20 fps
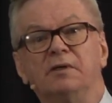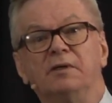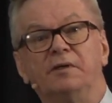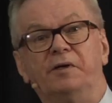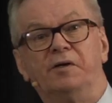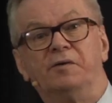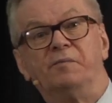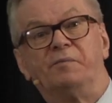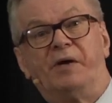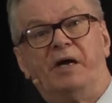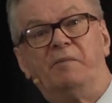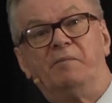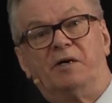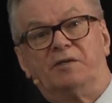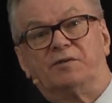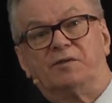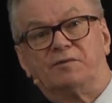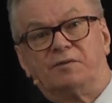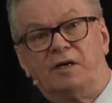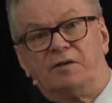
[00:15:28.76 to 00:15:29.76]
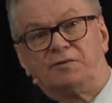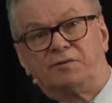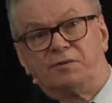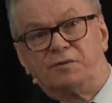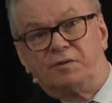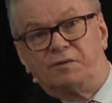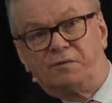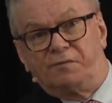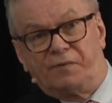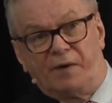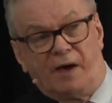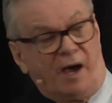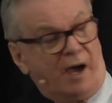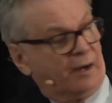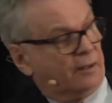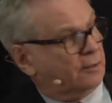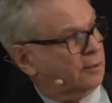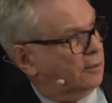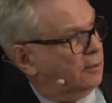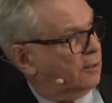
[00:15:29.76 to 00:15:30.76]
didn't pay much attention to the
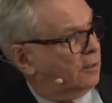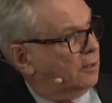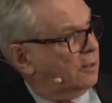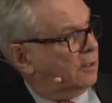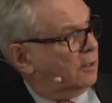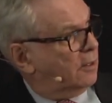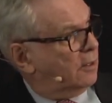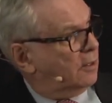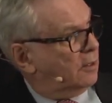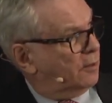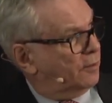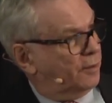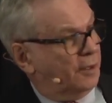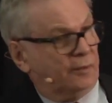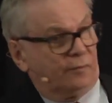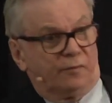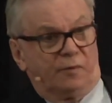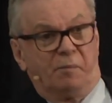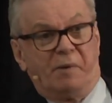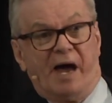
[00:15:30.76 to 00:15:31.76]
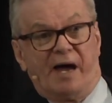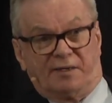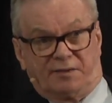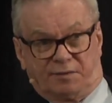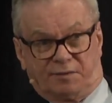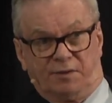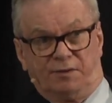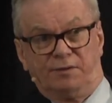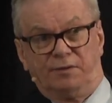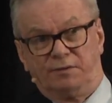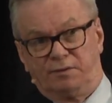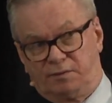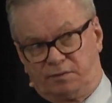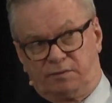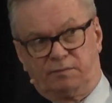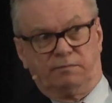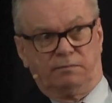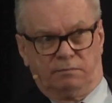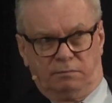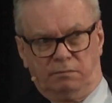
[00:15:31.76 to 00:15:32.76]
fact that the
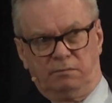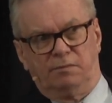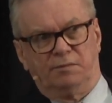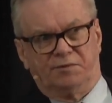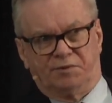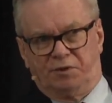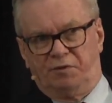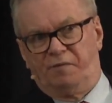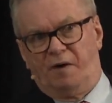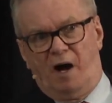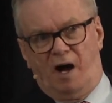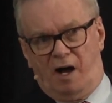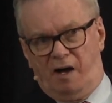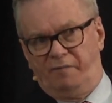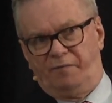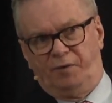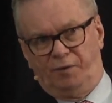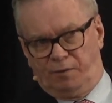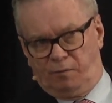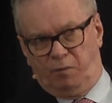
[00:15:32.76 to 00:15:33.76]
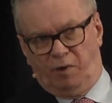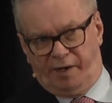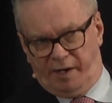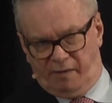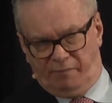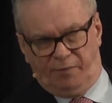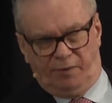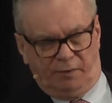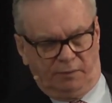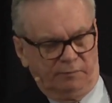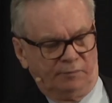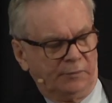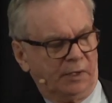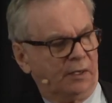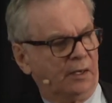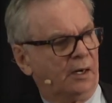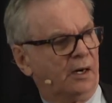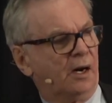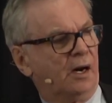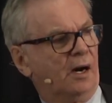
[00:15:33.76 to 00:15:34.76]
Baxters survived or whatever,
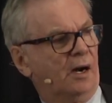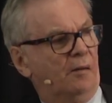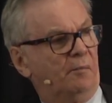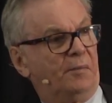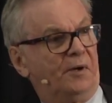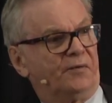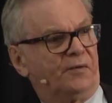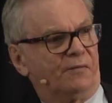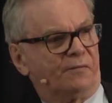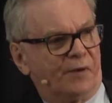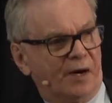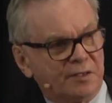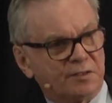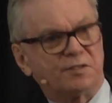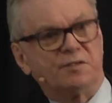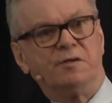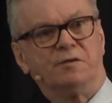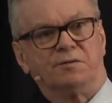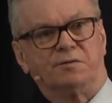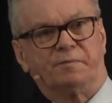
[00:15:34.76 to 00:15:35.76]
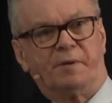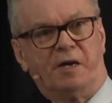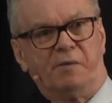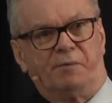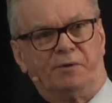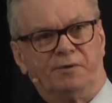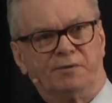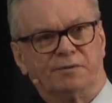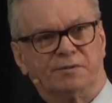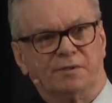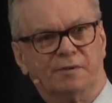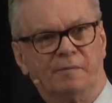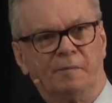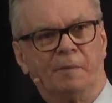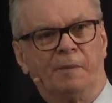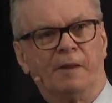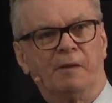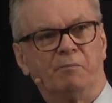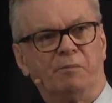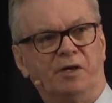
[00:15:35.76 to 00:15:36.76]
but the French newspapers,
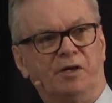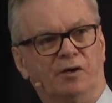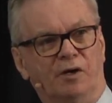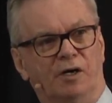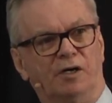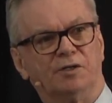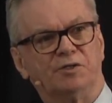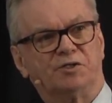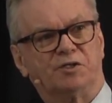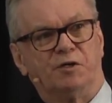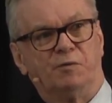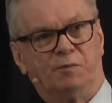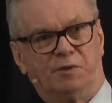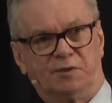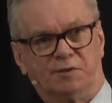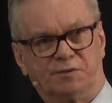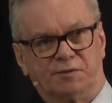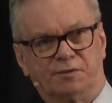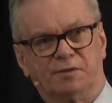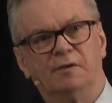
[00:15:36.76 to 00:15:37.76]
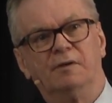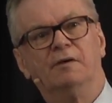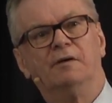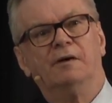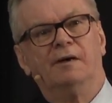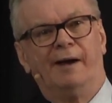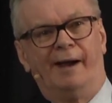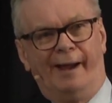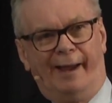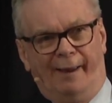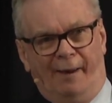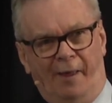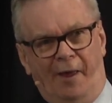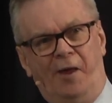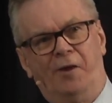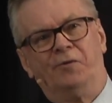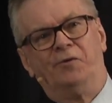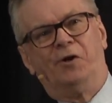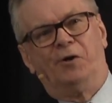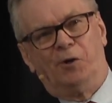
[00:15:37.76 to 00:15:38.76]
because she was
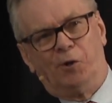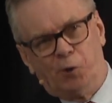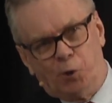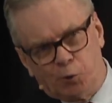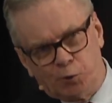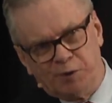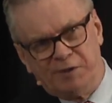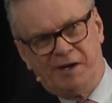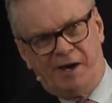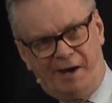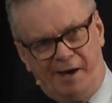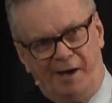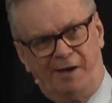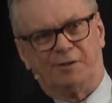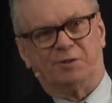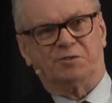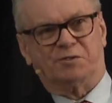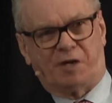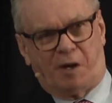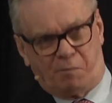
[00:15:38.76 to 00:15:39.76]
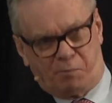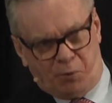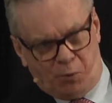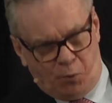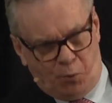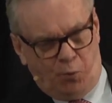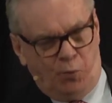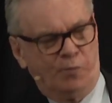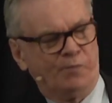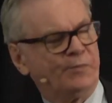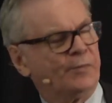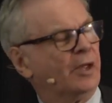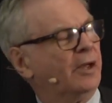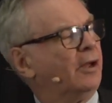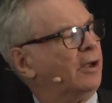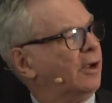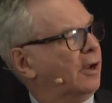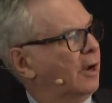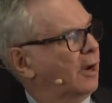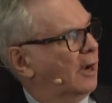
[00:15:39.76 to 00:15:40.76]
Hélène de Laudnière Chaput,
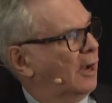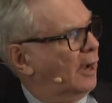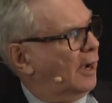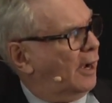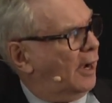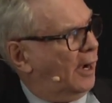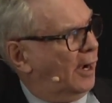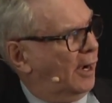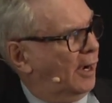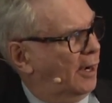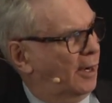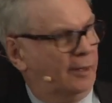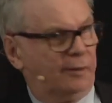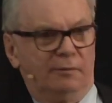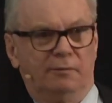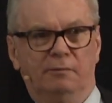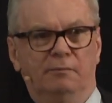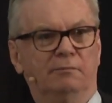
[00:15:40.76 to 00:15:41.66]
uh,